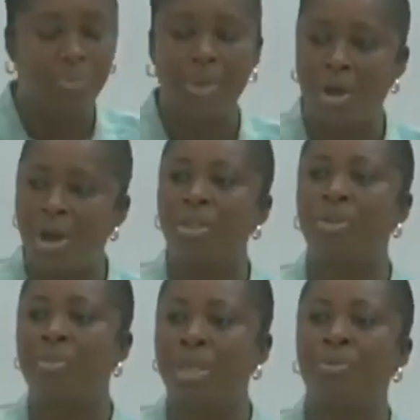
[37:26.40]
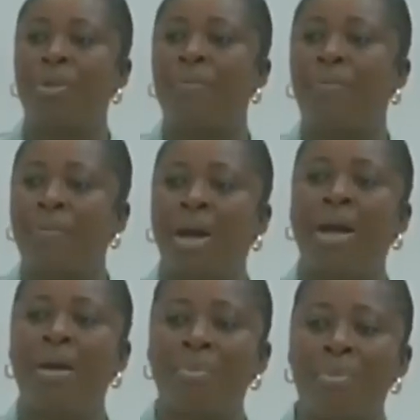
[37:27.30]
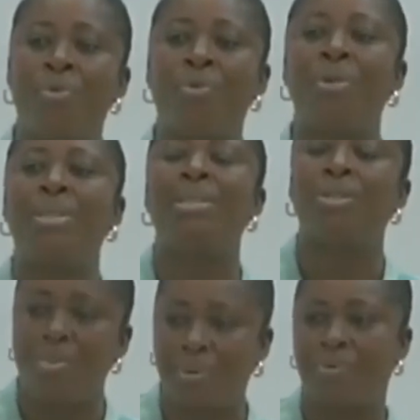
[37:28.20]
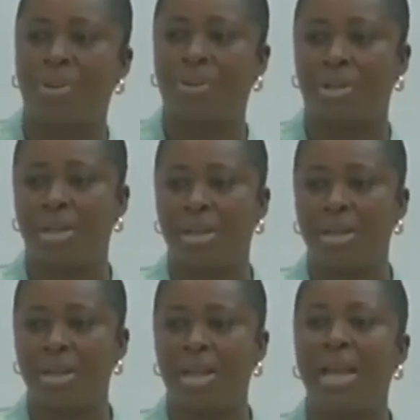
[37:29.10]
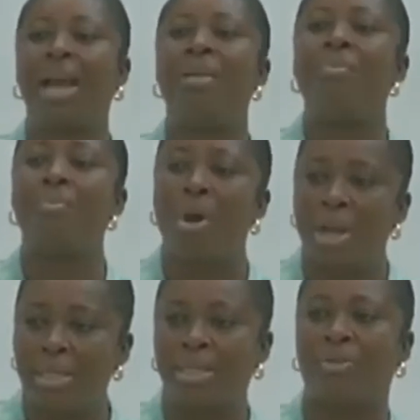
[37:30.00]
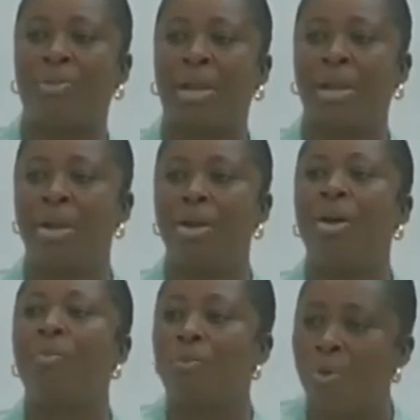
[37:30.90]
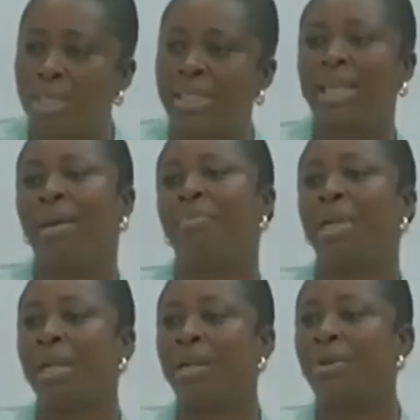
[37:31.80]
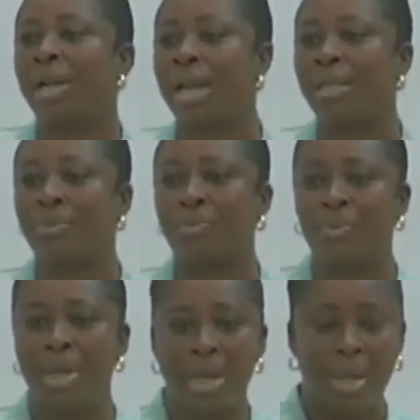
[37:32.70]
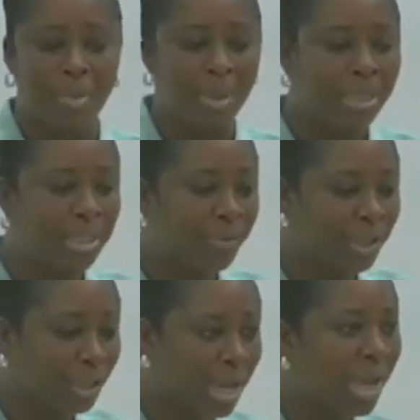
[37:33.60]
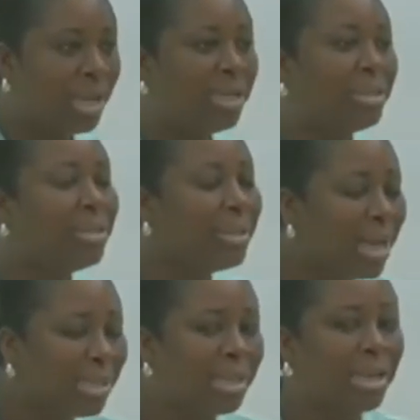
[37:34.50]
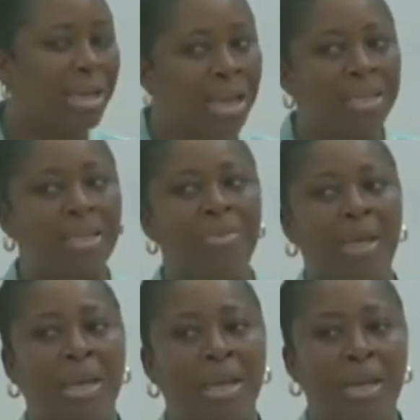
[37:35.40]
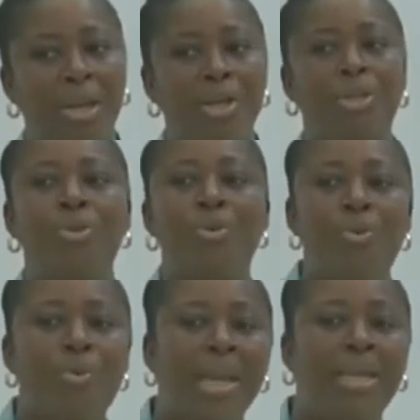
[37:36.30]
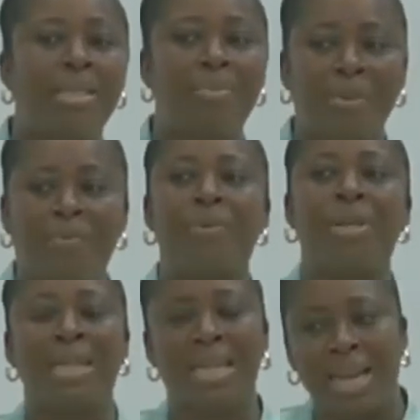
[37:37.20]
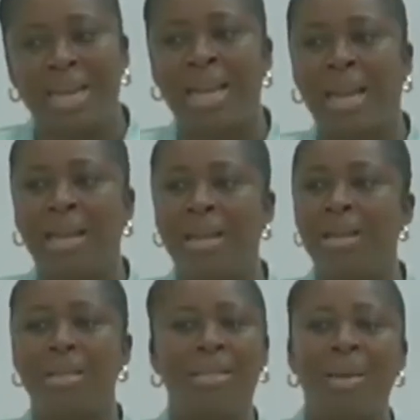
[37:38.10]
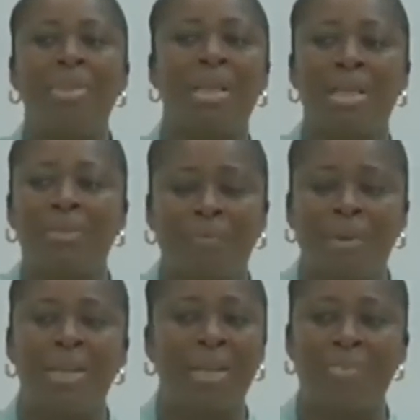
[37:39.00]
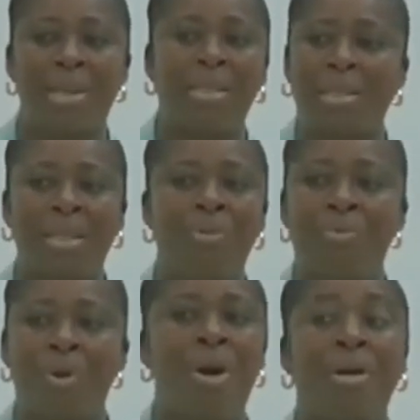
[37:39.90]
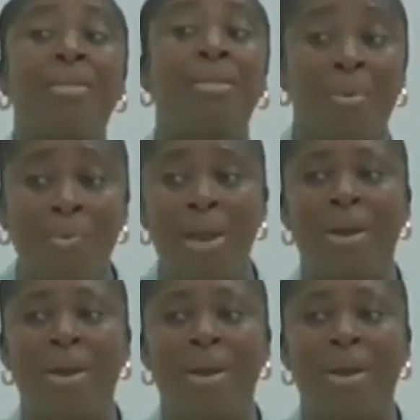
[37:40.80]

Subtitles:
ought to be doing far more supervision and monitoring of what is happening in our classroom. Because if a child is starting an SBA, 2 weeks before the deadline, something is fundamentally wrong somewhere.